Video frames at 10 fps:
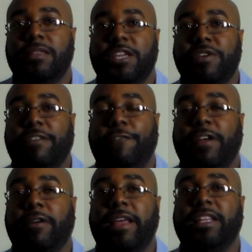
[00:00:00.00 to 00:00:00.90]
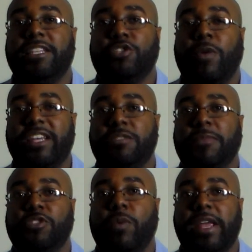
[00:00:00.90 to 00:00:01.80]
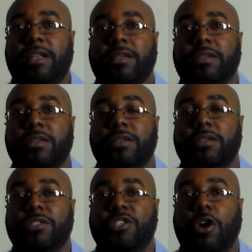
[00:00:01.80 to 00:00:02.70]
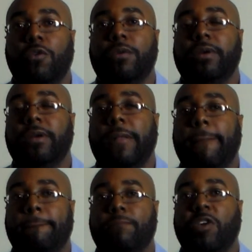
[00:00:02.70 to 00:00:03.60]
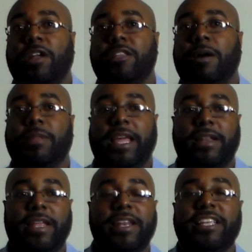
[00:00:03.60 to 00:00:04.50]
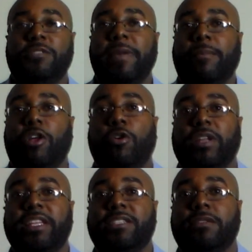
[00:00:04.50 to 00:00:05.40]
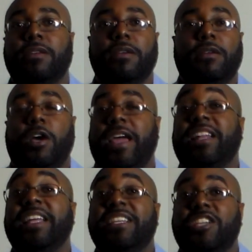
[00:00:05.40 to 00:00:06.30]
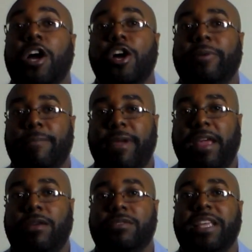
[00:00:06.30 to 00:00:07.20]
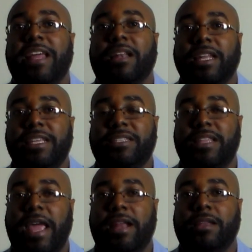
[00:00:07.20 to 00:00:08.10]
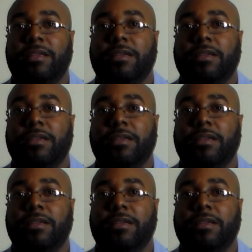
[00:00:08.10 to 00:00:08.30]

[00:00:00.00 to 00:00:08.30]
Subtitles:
then you have to figure at least twice as much weight. So you're gonna double that. It needs to be able to hold at least 100 pounds, at least that.